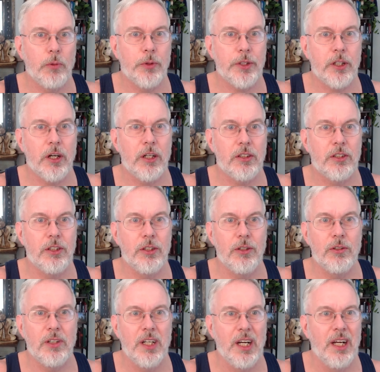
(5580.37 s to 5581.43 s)
with regard
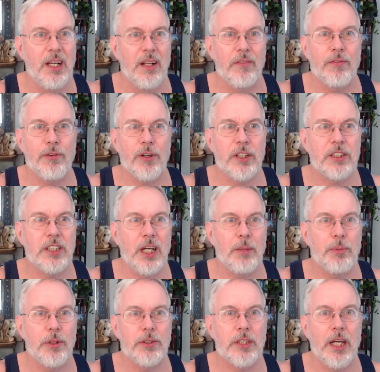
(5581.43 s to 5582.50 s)
to, for
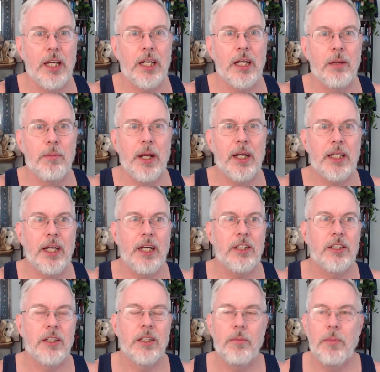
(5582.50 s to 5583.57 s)
example, taking a
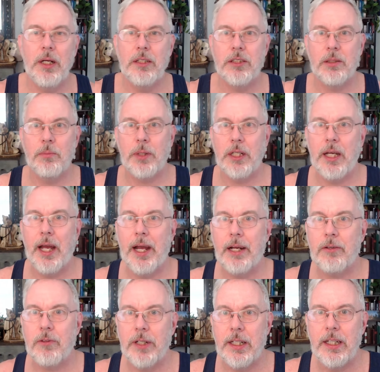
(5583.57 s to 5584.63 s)
medication that made somebody
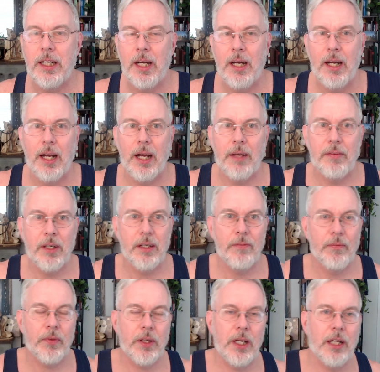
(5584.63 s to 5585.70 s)
angry, and
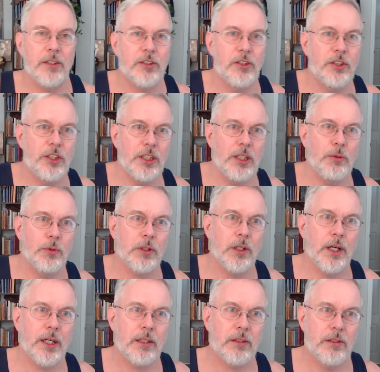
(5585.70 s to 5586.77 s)
then SG would
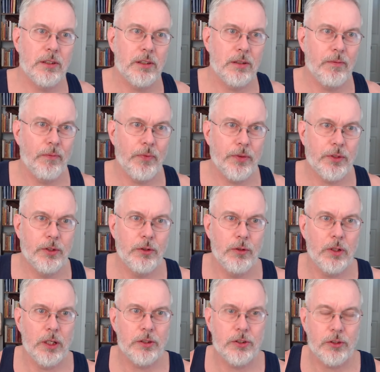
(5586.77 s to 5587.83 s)
like
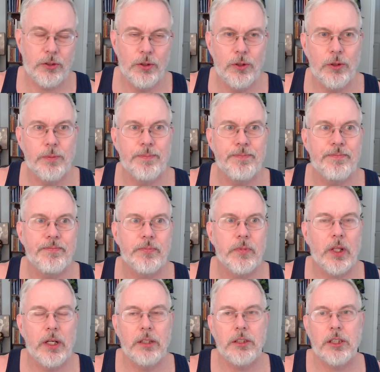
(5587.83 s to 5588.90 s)
to assume
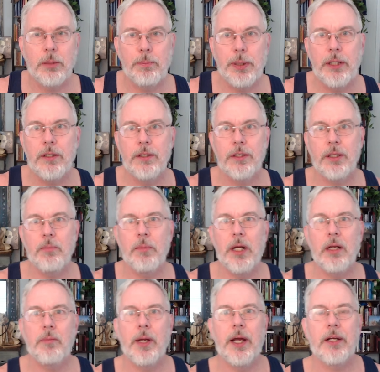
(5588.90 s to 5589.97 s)
that it's the pill that made
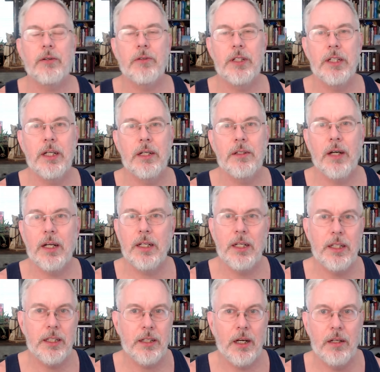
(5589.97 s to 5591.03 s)
him angry and not
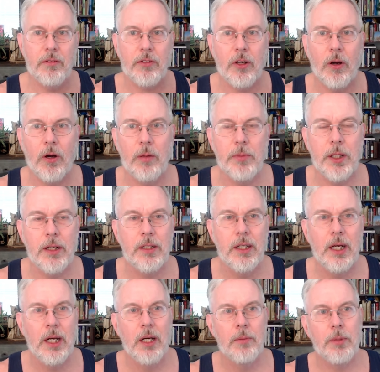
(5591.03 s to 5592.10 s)
any kind of karma.
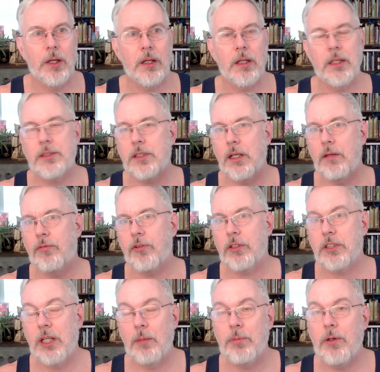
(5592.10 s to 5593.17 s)
But let's say, for
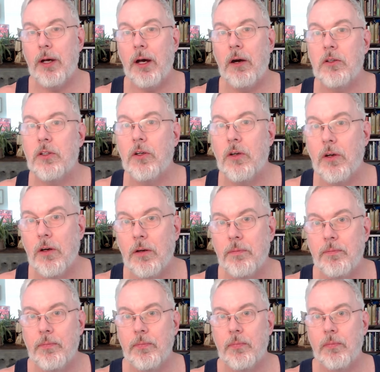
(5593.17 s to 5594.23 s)
example, alcohol.
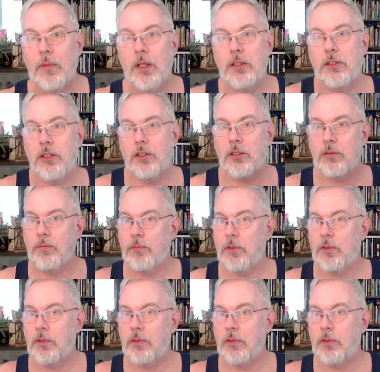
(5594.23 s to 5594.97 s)
Let's just